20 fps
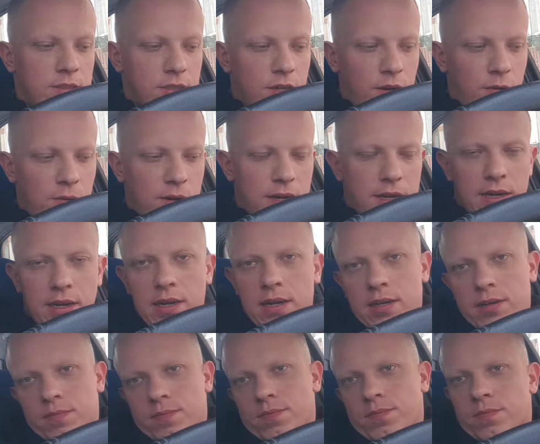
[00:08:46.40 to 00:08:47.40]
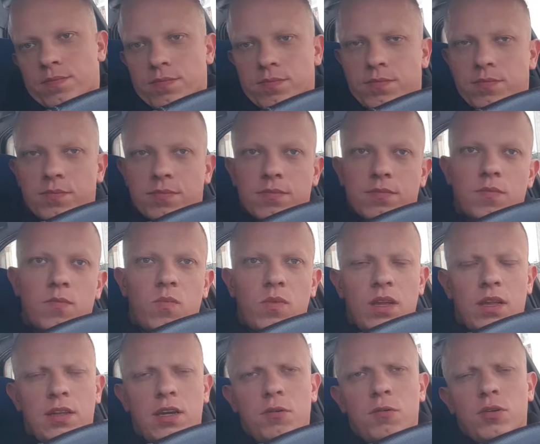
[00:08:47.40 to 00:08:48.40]
So
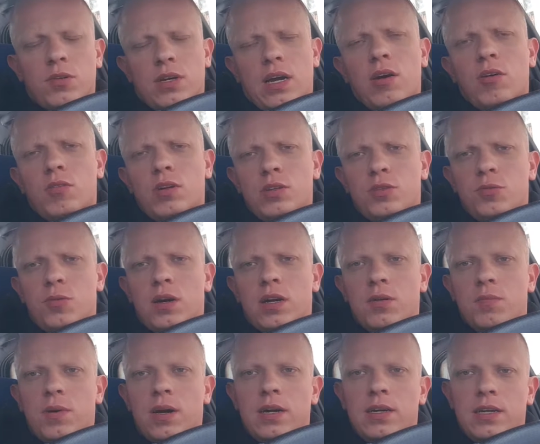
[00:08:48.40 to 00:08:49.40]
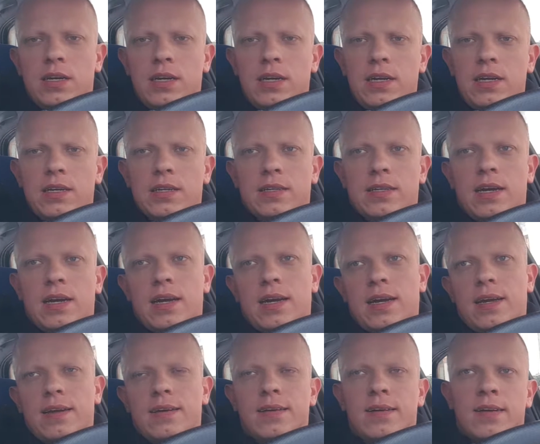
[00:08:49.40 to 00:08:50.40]
they want only to earn money.
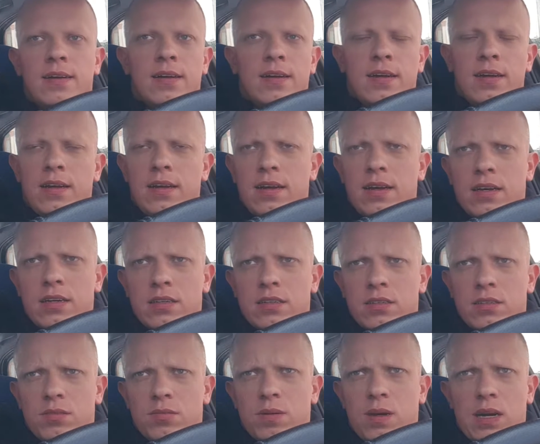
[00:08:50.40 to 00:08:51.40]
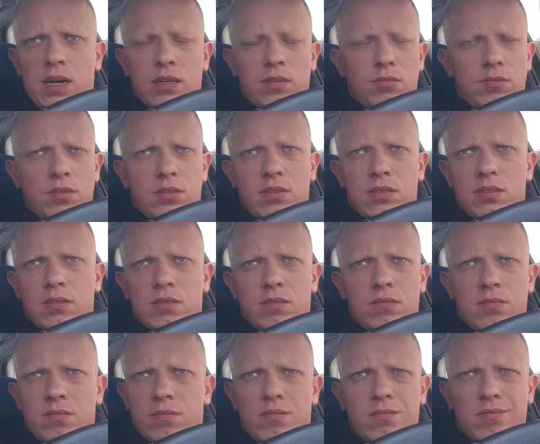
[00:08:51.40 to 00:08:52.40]
They try to
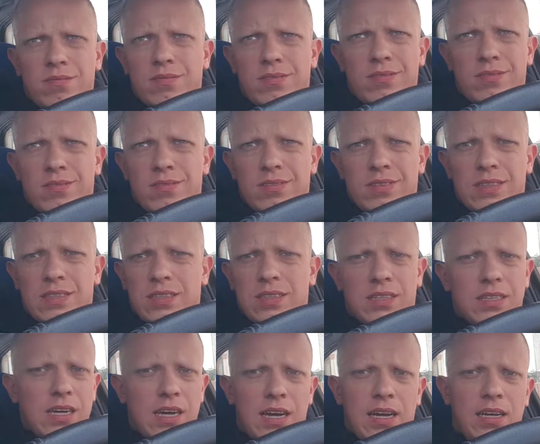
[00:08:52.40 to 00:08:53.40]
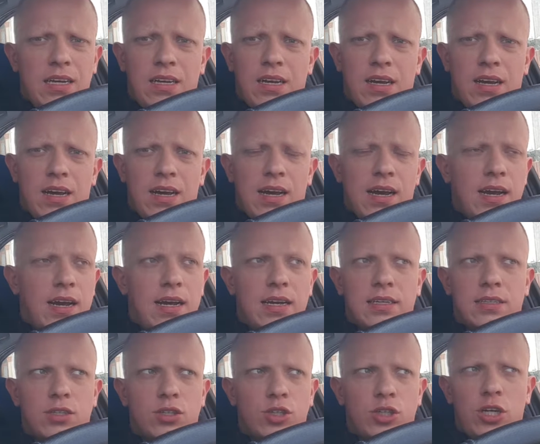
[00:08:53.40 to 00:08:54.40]
stay here
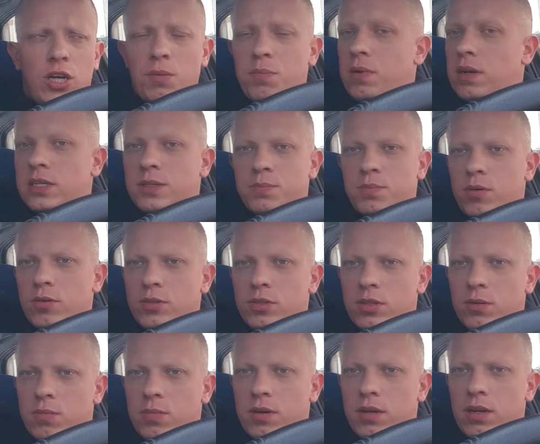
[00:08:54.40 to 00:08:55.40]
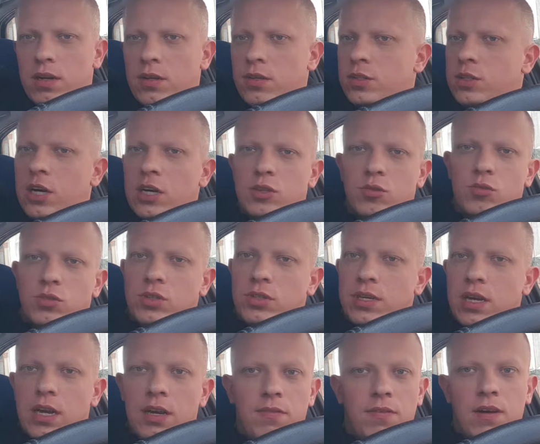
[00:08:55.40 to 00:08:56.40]
as cheap as possible, just to
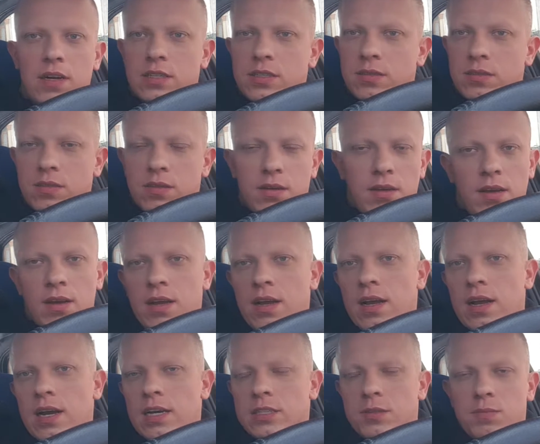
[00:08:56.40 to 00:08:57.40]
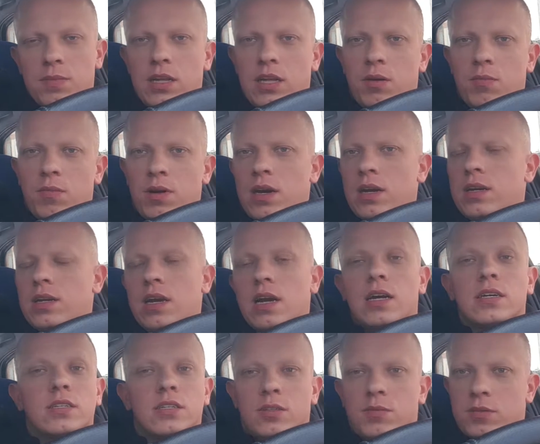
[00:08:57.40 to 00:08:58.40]
save as many money
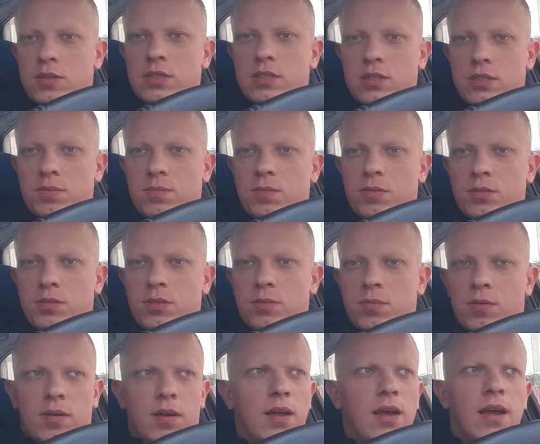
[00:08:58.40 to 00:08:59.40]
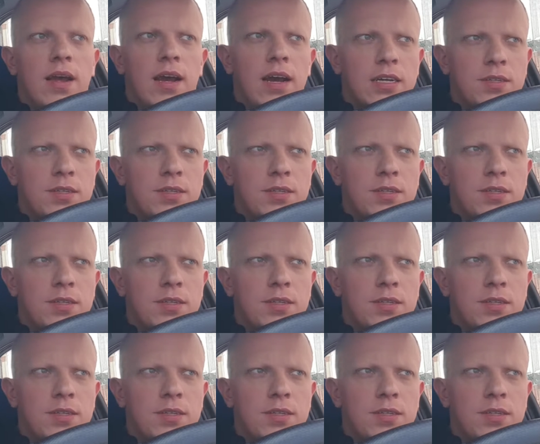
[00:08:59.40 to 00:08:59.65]
as is possible,